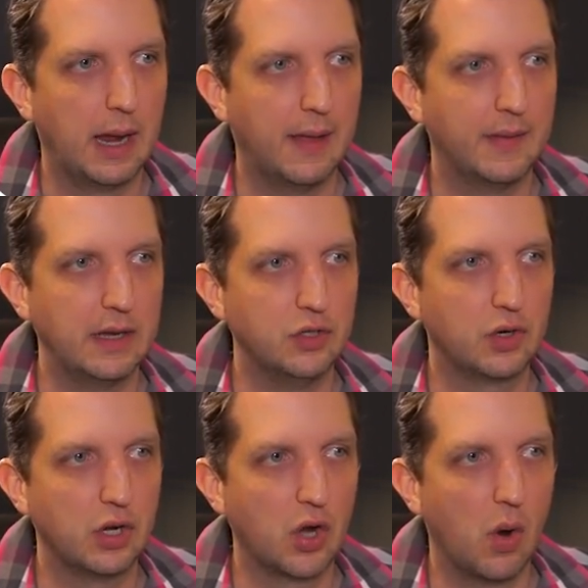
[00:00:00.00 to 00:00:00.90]
And then you
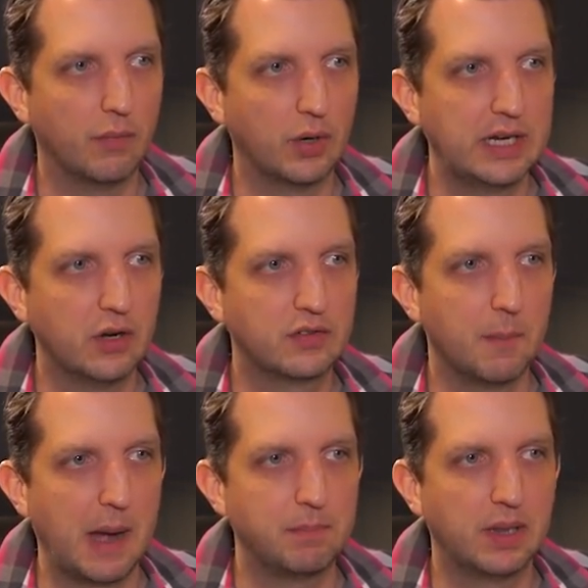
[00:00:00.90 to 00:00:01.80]
can go over here to
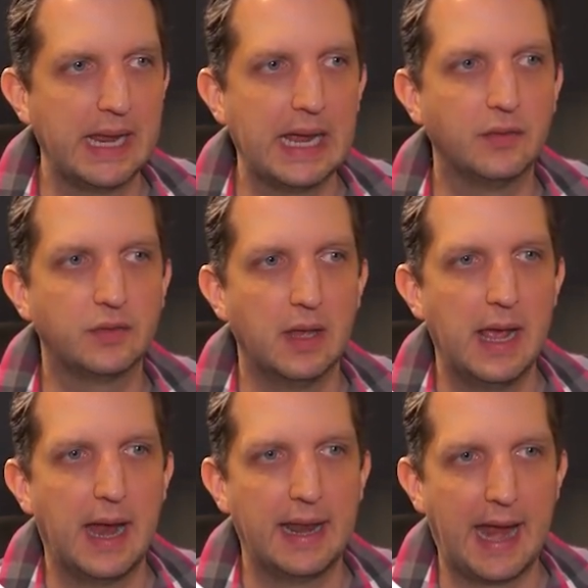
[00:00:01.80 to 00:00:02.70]
my plans,
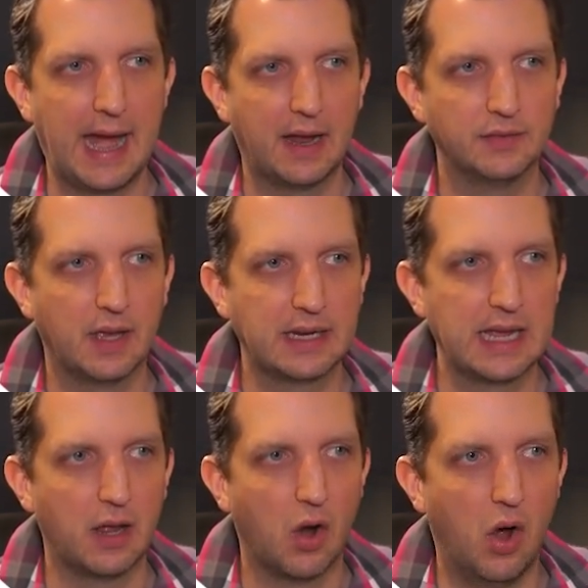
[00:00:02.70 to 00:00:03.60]
and it has,
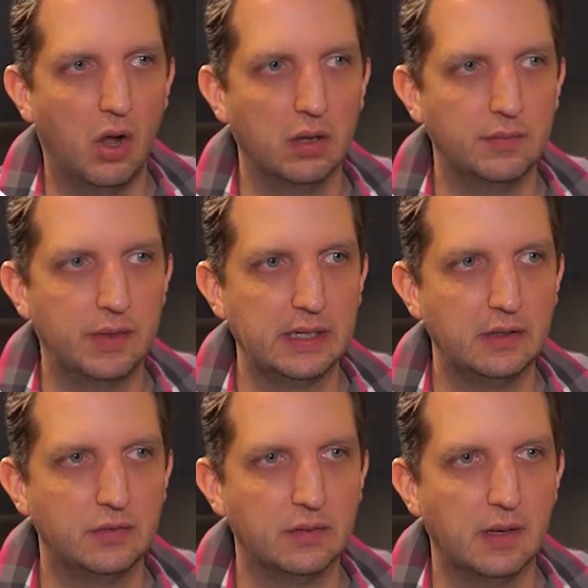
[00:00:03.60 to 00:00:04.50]
again, all of
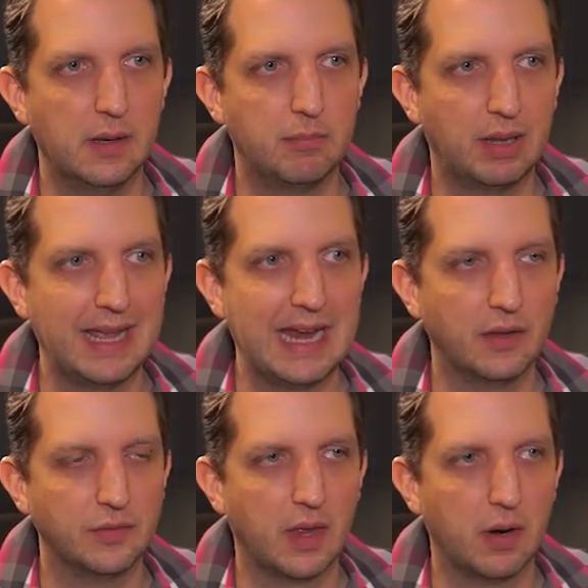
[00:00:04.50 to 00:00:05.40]
these
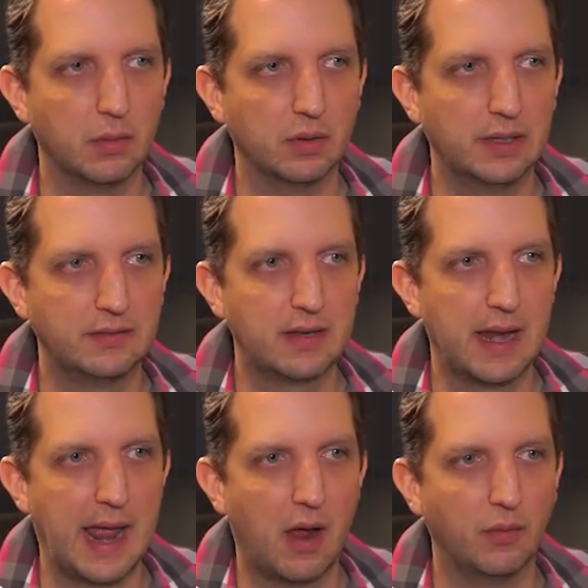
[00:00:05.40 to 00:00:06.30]
plans that are
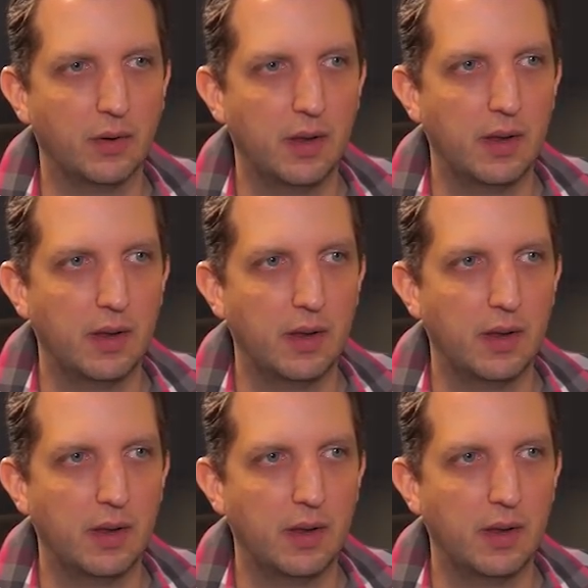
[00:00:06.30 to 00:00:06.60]
listed out